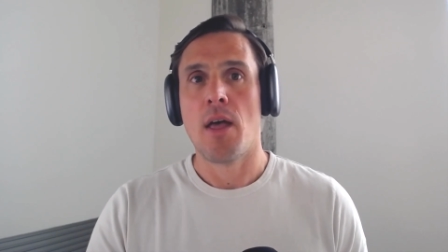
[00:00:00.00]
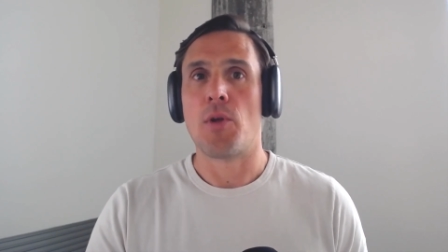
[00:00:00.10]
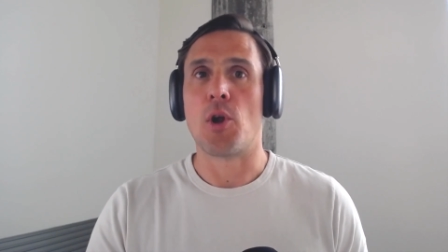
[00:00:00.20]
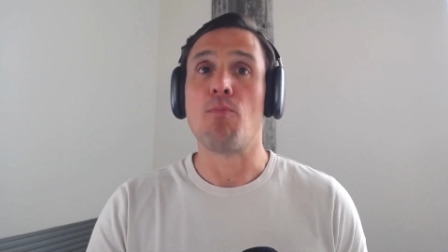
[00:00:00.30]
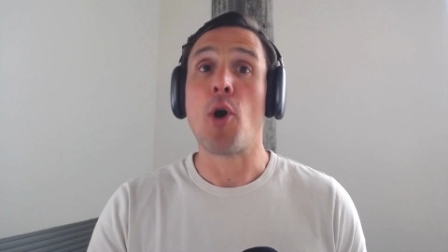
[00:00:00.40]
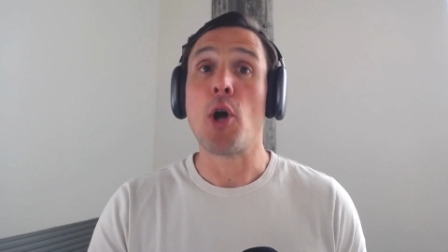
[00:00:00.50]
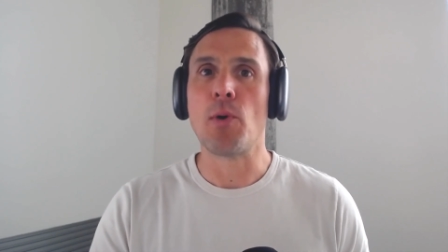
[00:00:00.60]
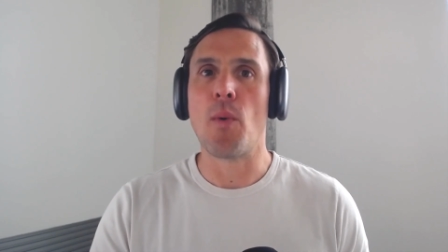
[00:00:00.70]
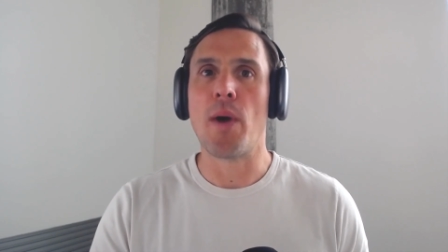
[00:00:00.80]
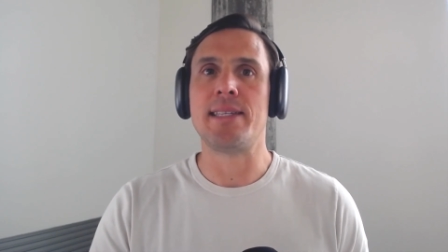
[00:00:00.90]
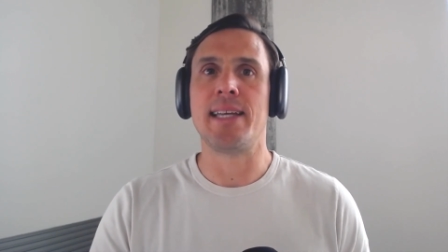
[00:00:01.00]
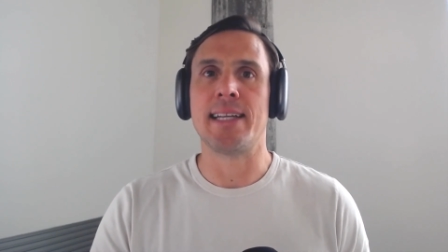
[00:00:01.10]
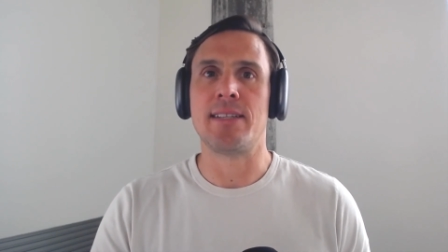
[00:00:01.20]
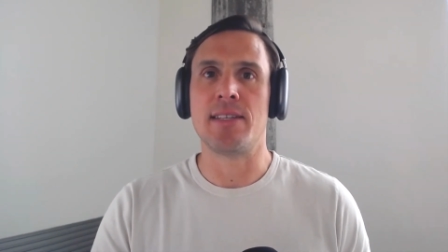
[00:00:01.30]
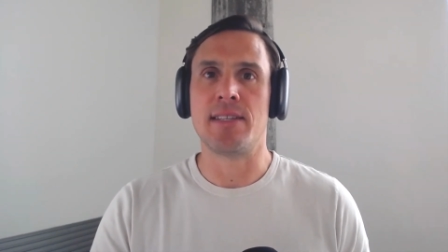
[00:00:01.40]
There are multiple ways to
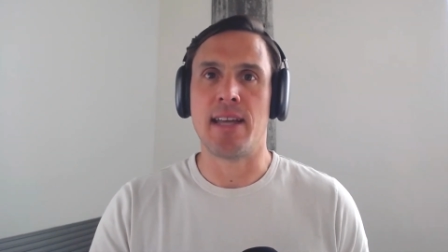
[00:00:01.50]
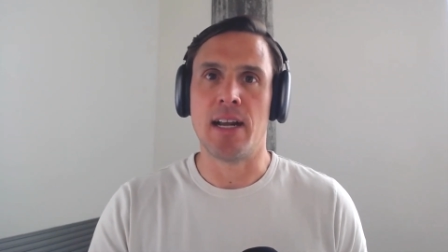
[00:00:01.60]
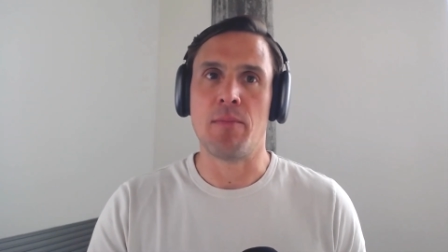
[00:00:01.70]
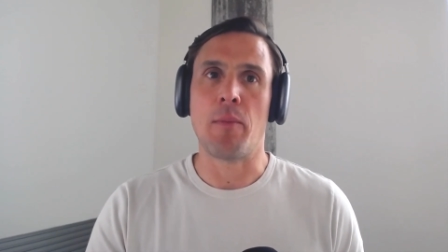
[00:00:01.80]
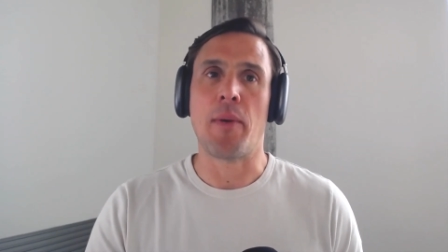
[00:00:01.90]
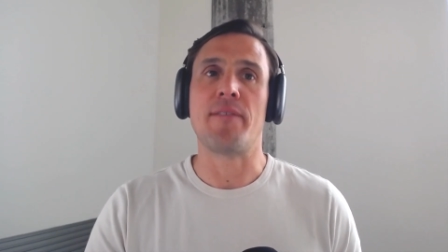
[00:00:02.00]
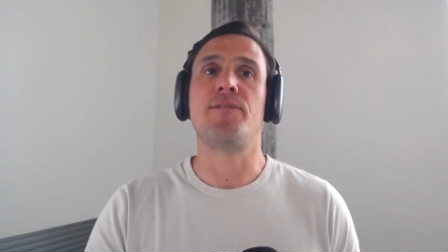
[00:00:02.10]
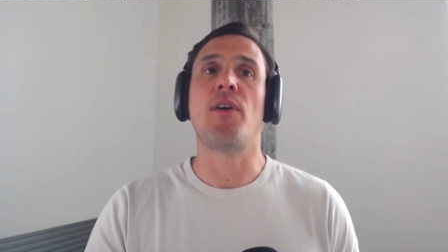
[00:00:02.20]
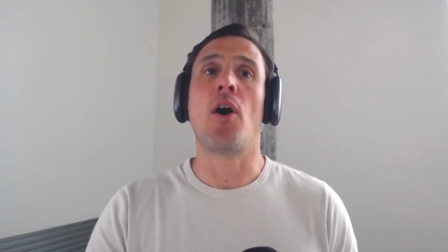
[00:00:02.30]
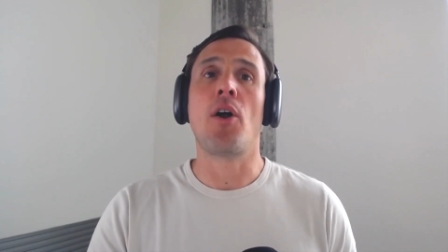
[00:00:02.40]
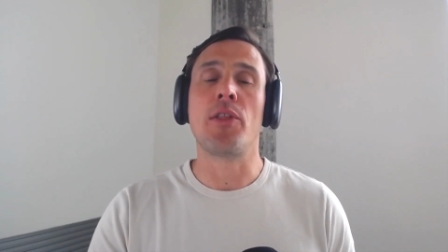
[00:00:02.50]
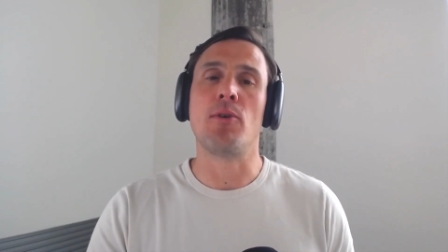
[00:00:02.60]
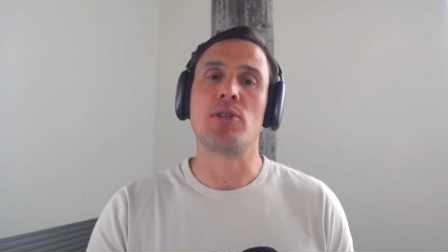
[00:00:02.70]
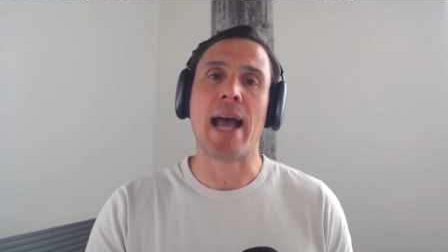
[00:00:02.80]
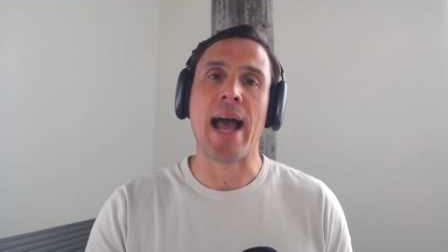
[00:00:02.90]
get to this data, but by far the most